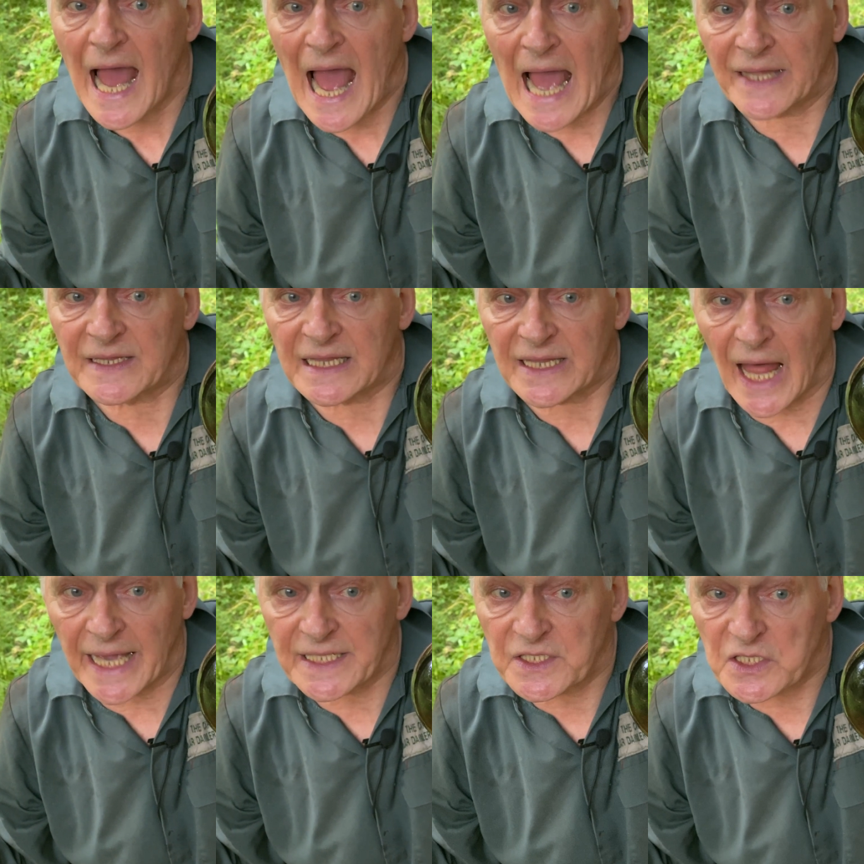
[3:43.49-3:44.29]
and
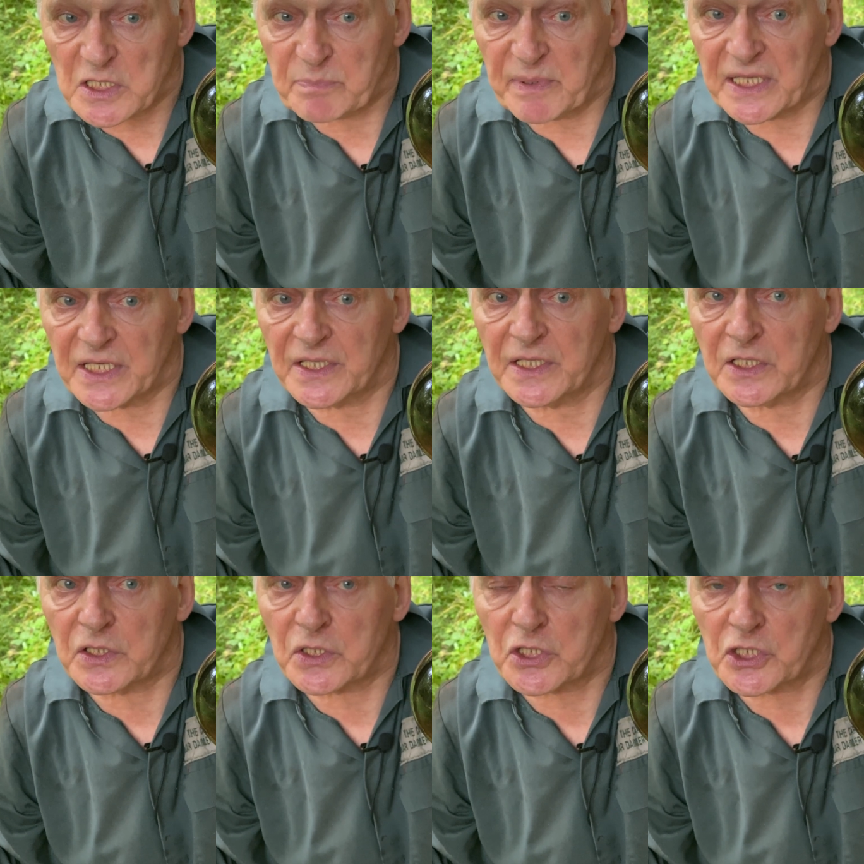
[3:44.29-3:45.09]
light is
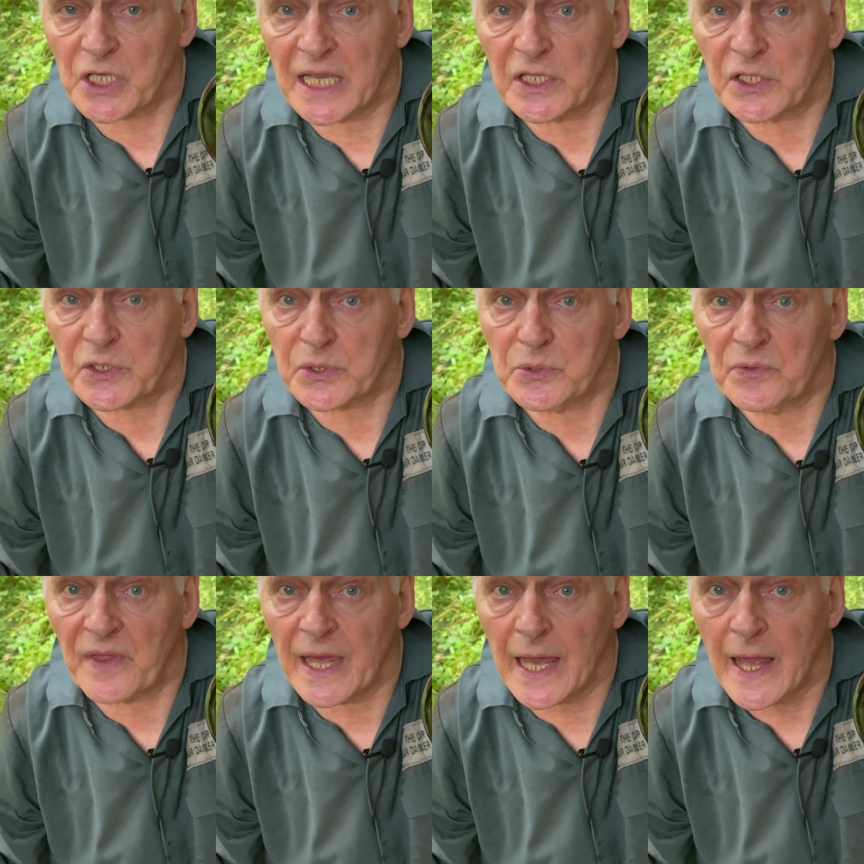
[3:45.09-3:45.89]
beginning to shine
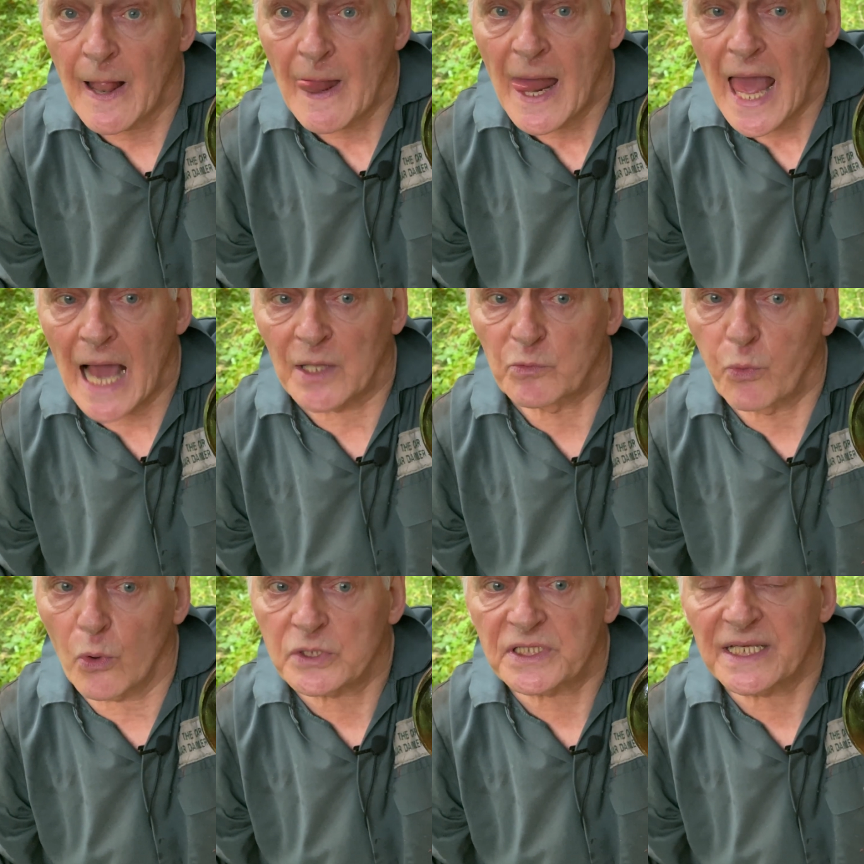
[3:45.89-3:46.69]
through there. And
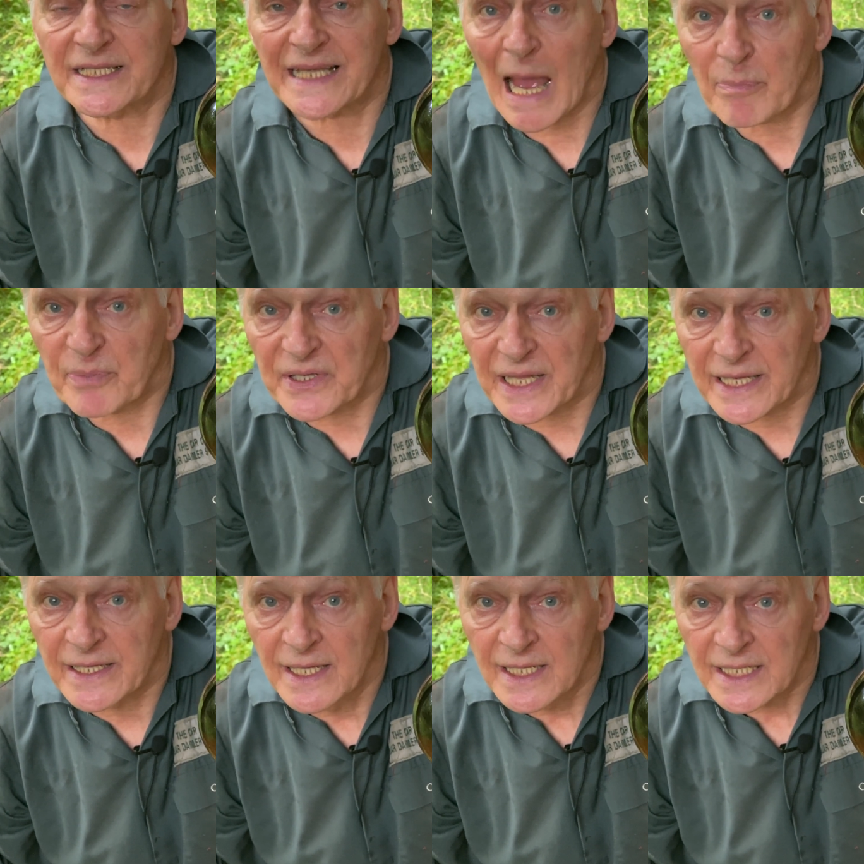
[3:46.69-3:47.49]
what is
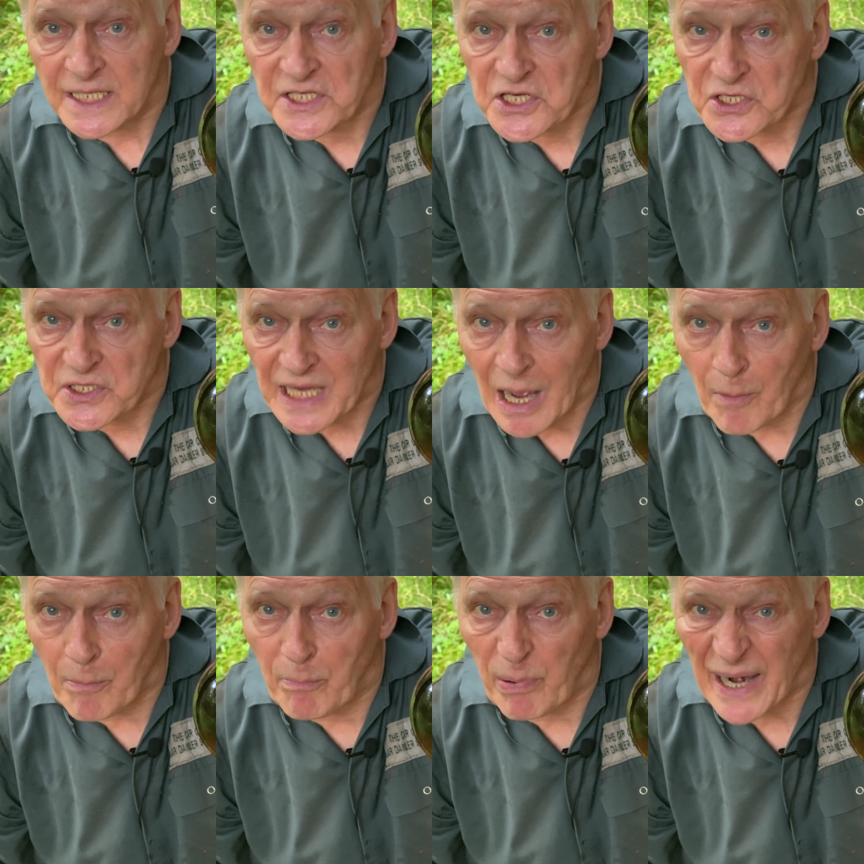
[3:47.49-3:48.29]
happening is that
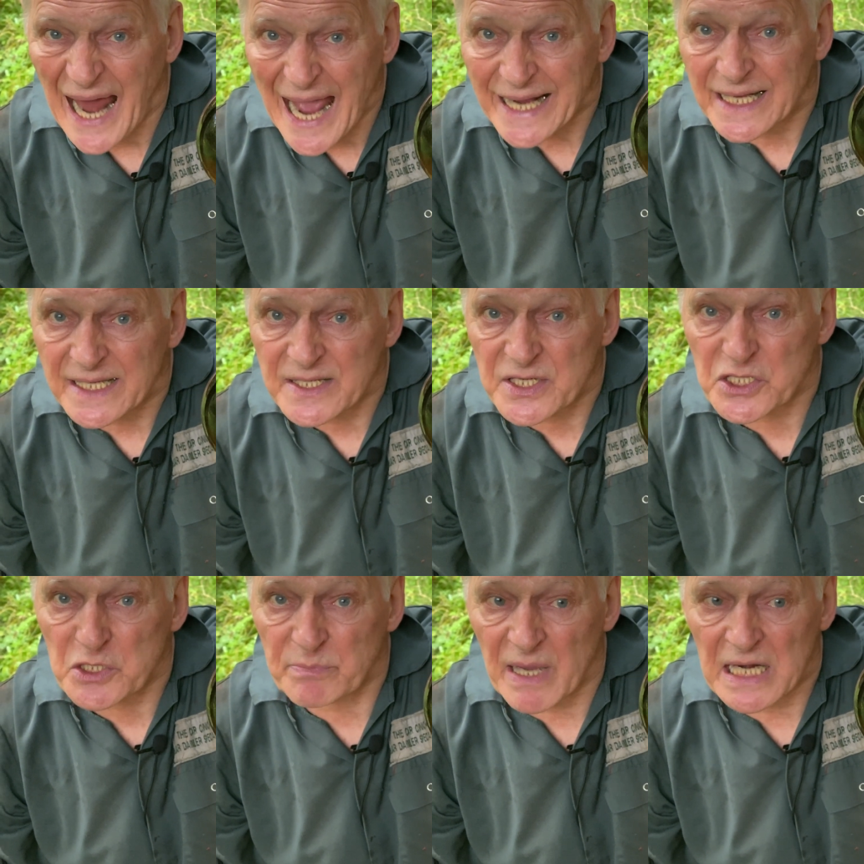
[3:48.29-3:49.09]
our black,
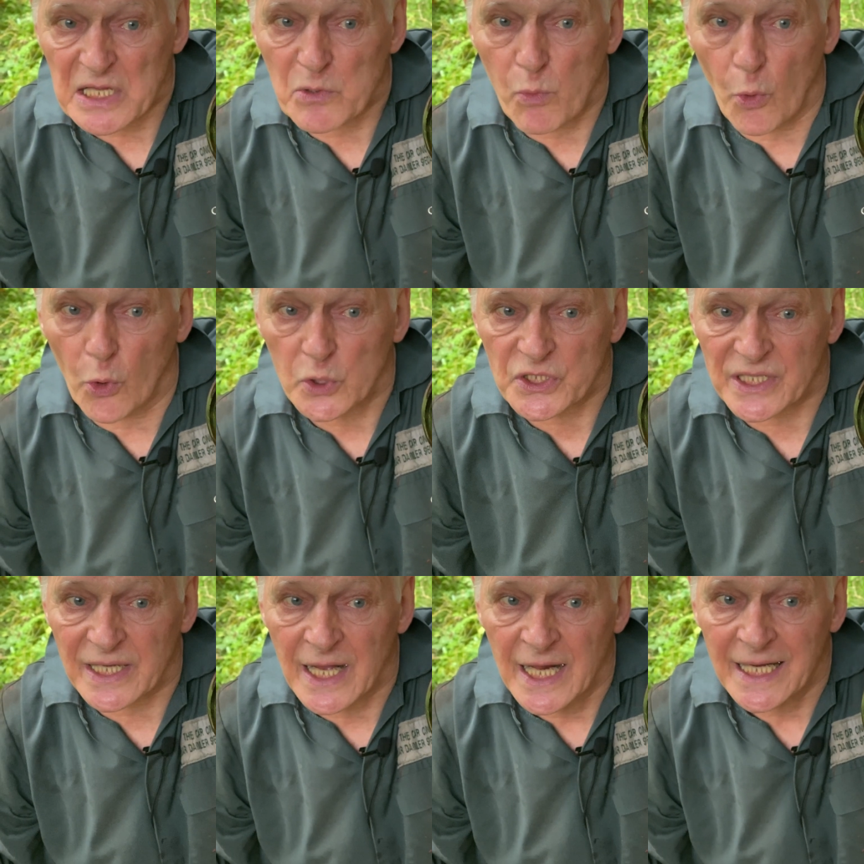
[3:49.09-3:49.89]
smelly
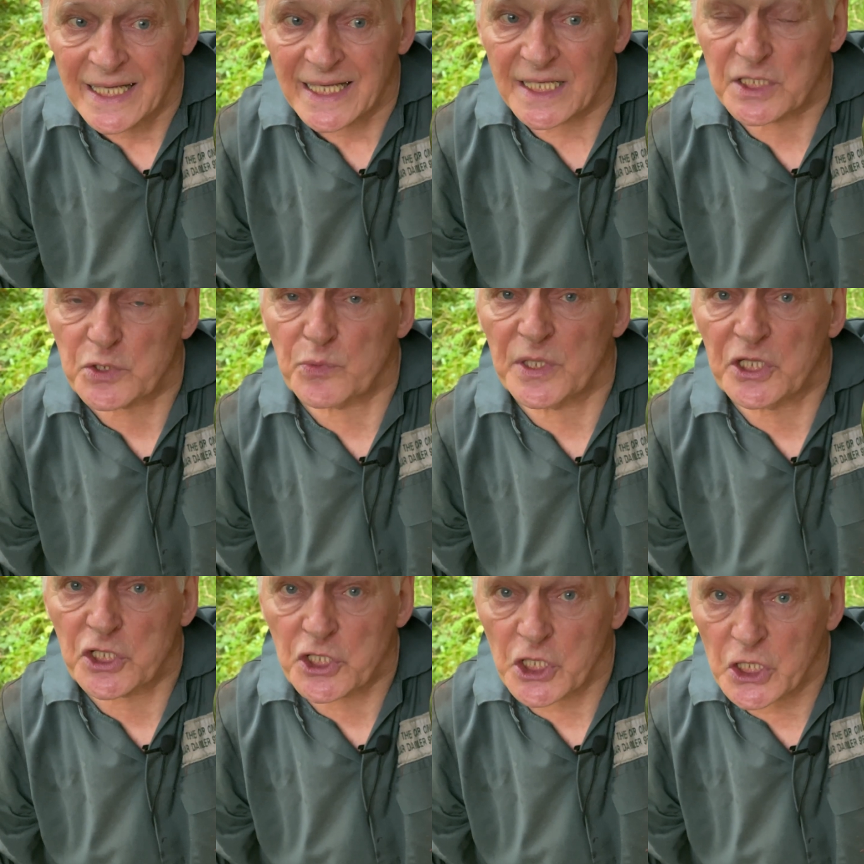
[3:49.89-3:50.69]
water is
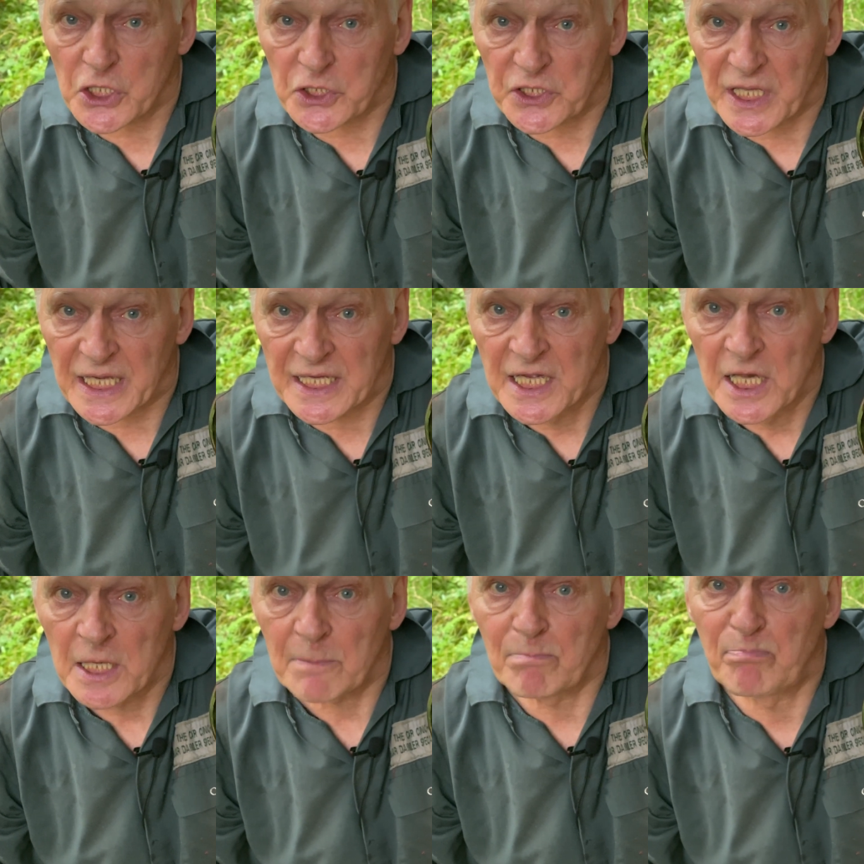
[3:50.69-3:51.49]
returning
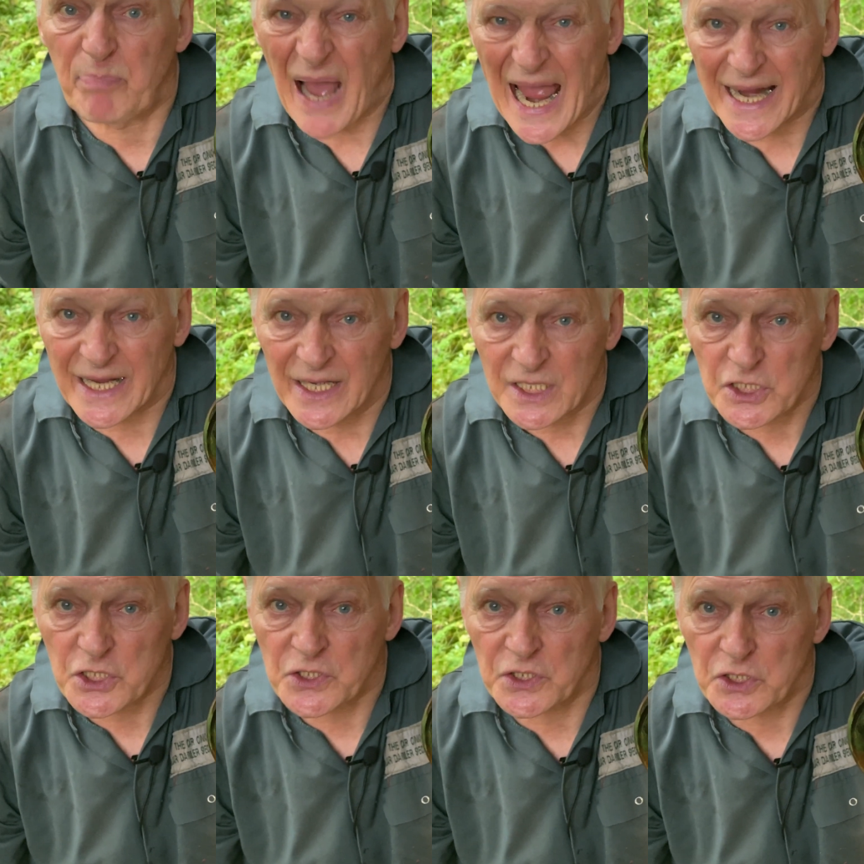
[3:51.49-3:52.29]
back
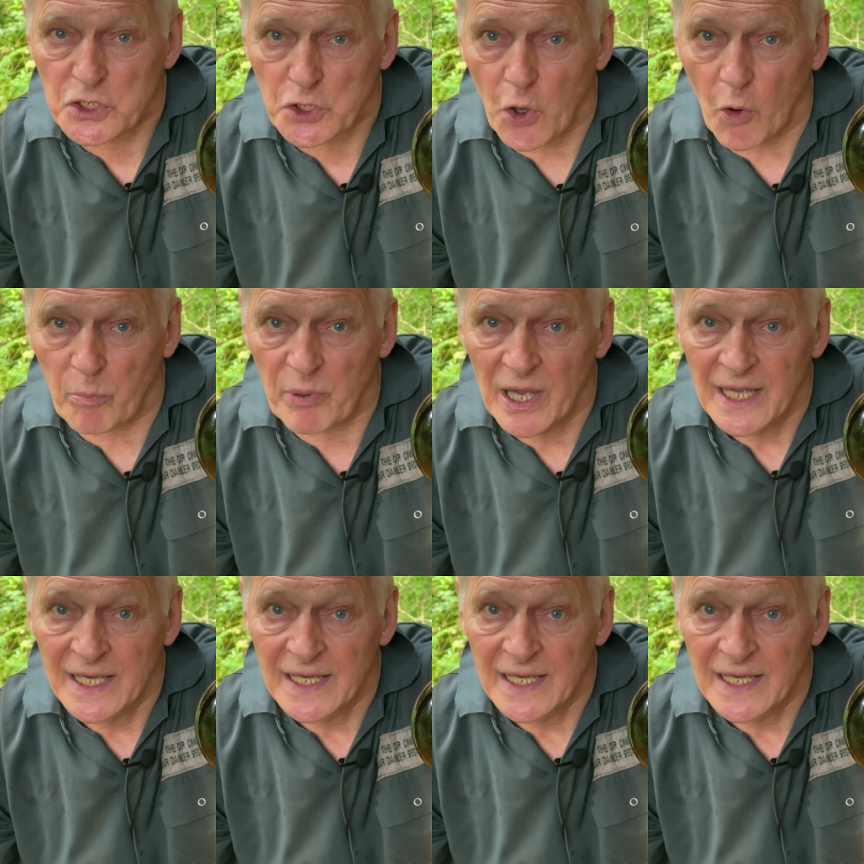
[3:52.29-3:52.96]
to the top.